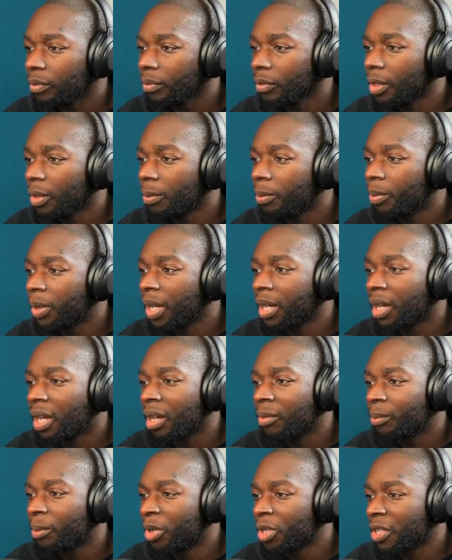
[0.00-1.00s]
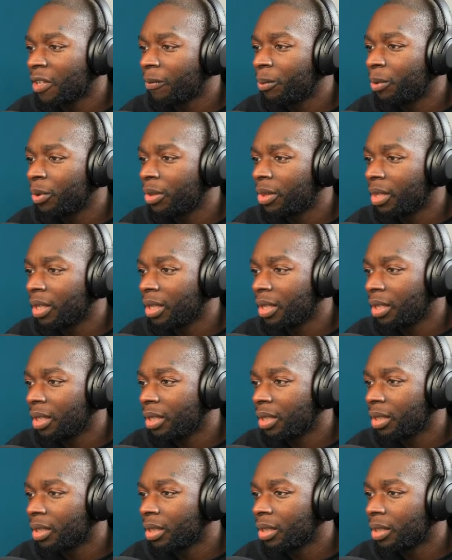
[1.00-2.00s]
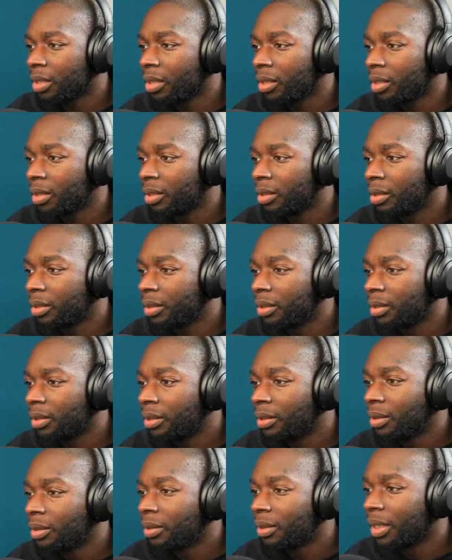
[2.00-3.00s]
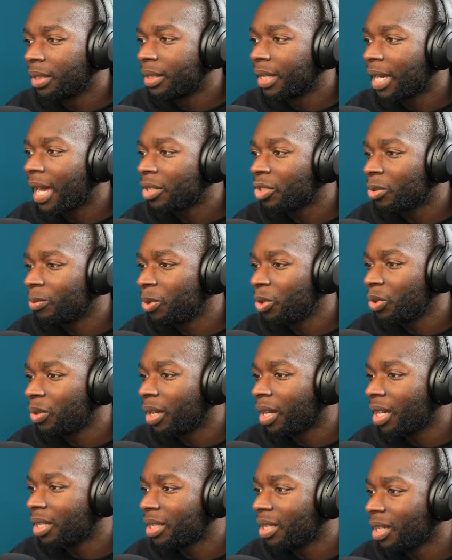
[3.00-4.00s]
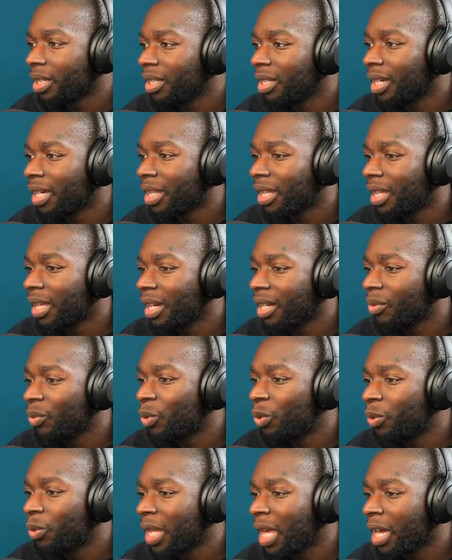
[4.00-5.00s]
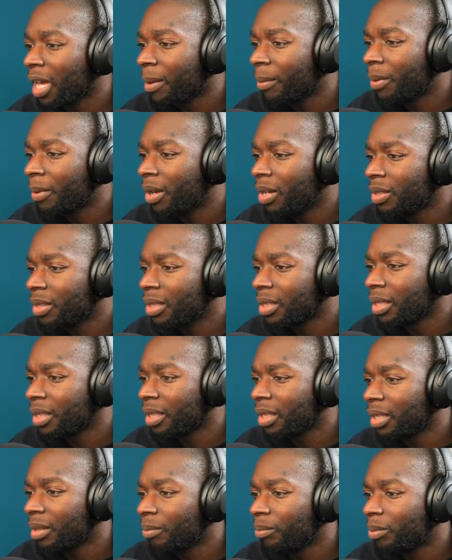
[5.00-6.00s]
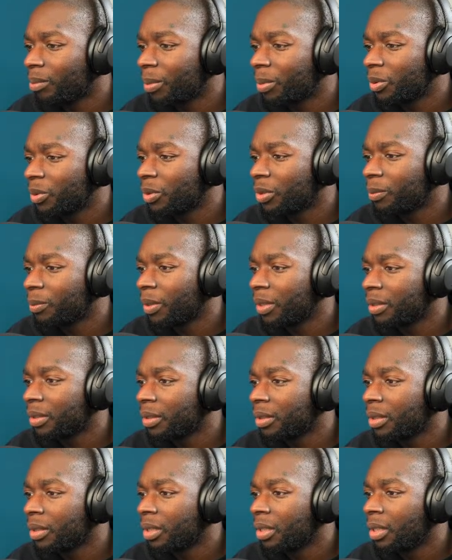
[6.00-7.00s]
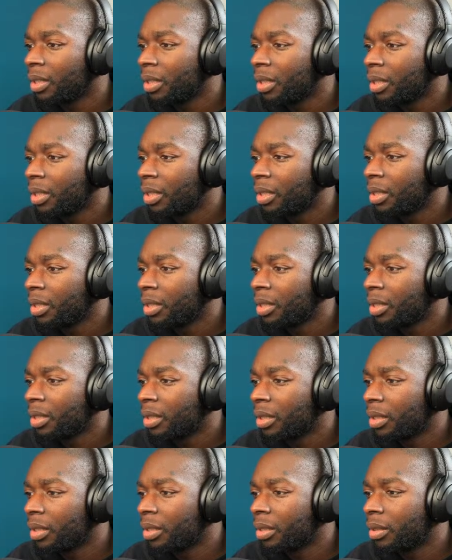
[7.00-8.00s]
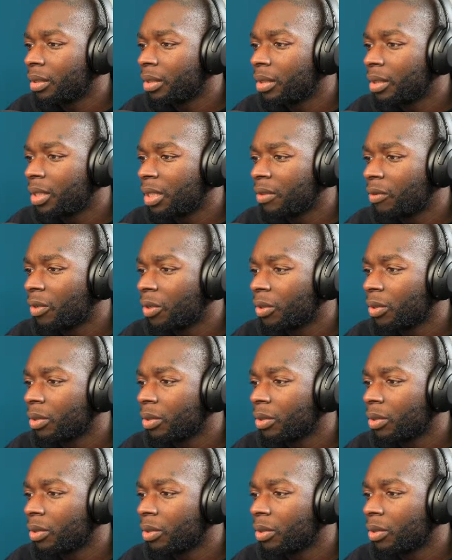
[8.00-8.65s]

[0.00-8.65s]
But because I've put the data attribute, I guess I can get that. What will that get passed into here? Bubbles, button, 0.